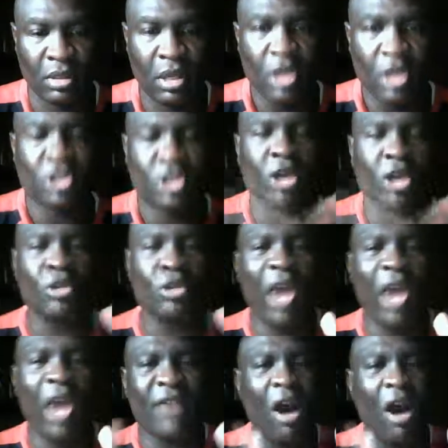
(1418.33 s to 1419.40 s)
So you
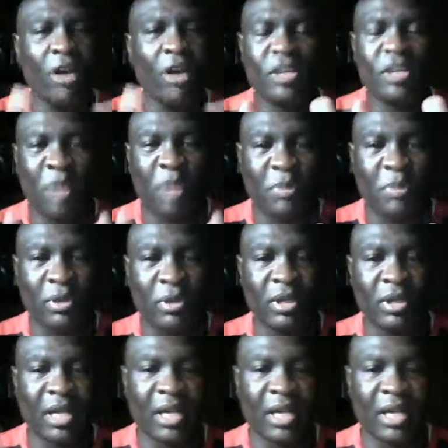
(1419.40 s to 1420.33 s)
have all these people